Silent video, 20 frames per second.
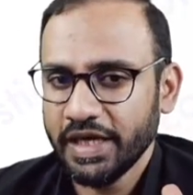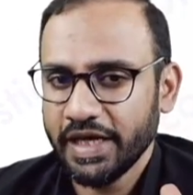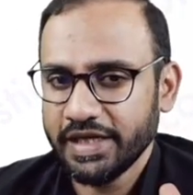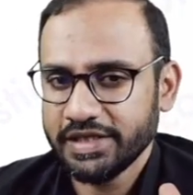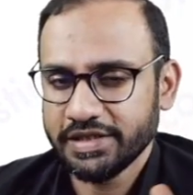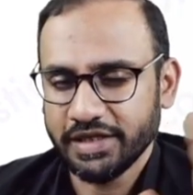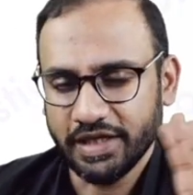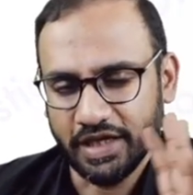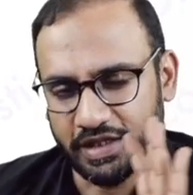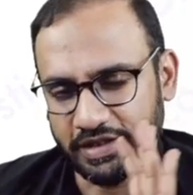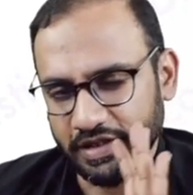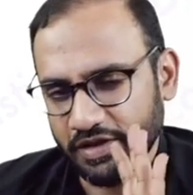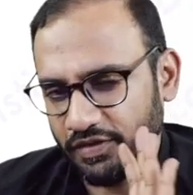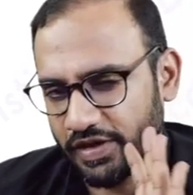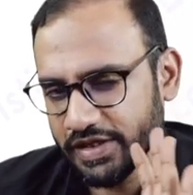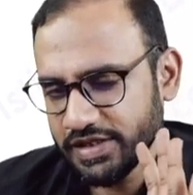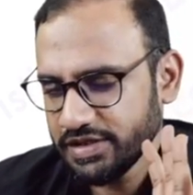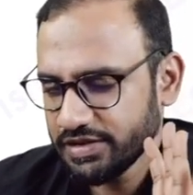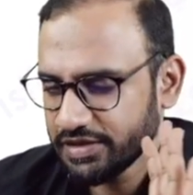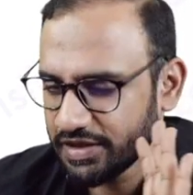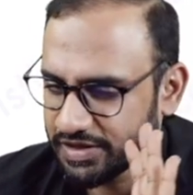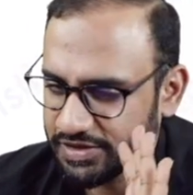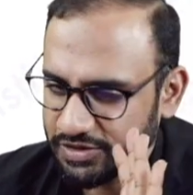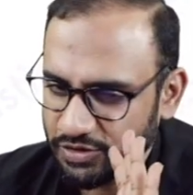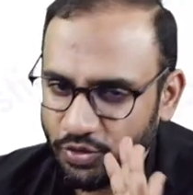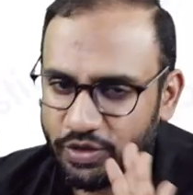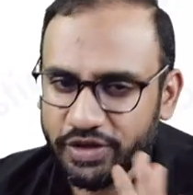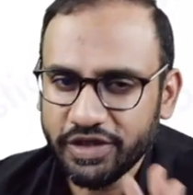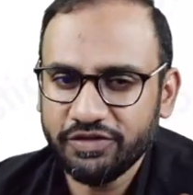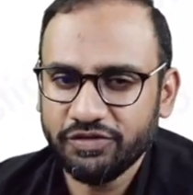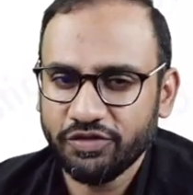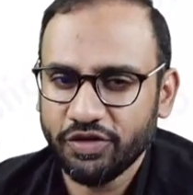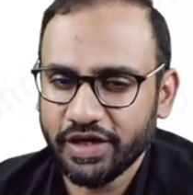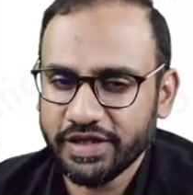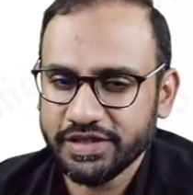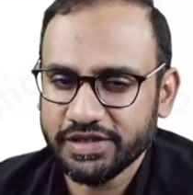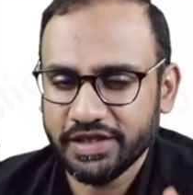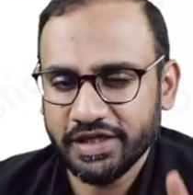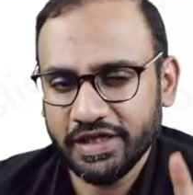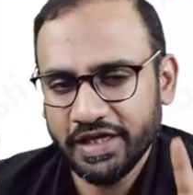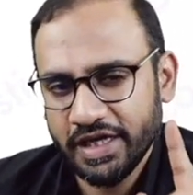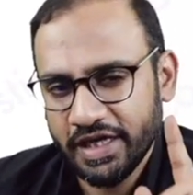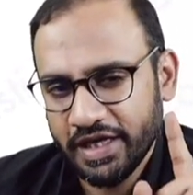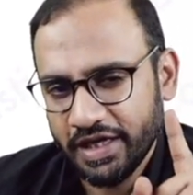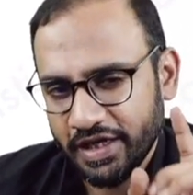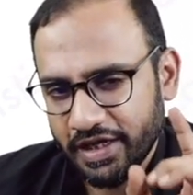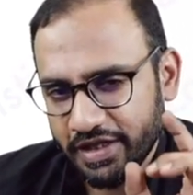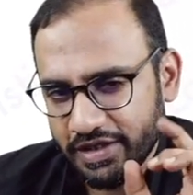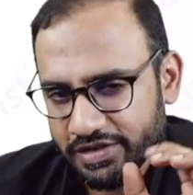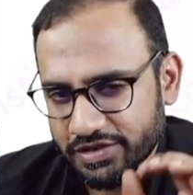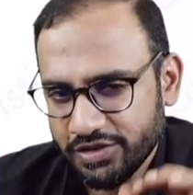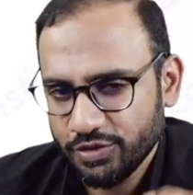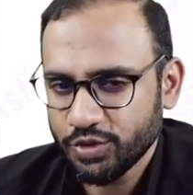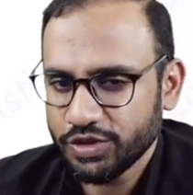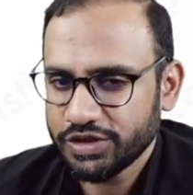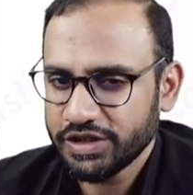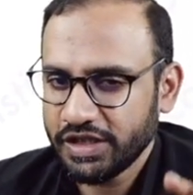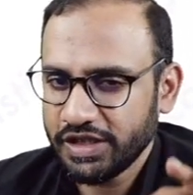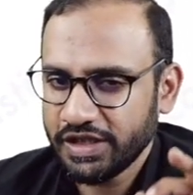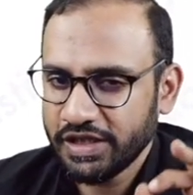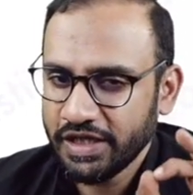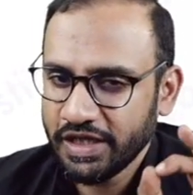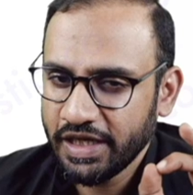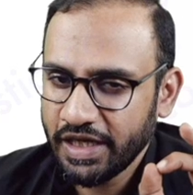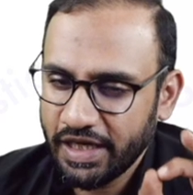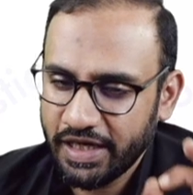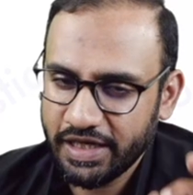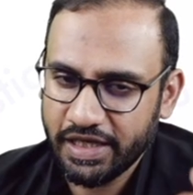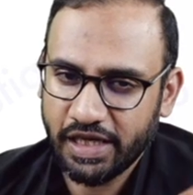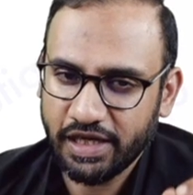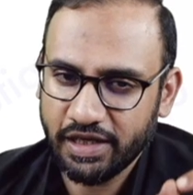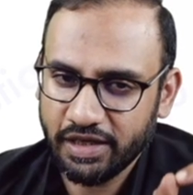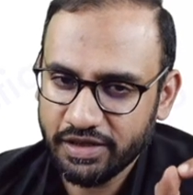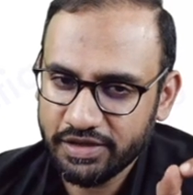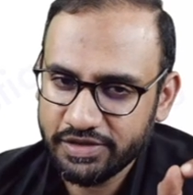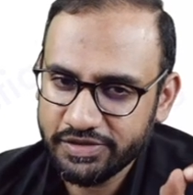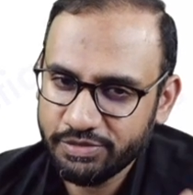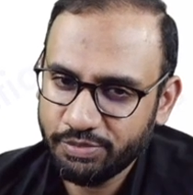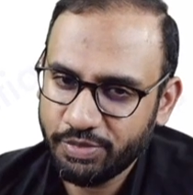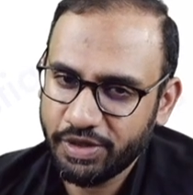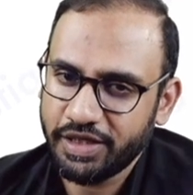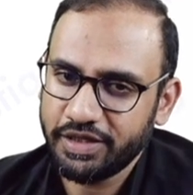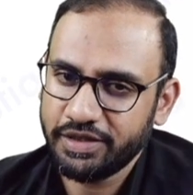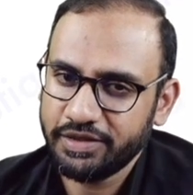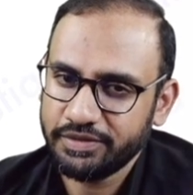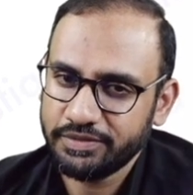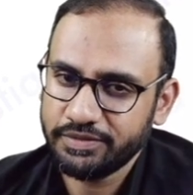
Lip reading: x-ray. Otherwise, there is no need for x-ray. It is usually an ankle sprain.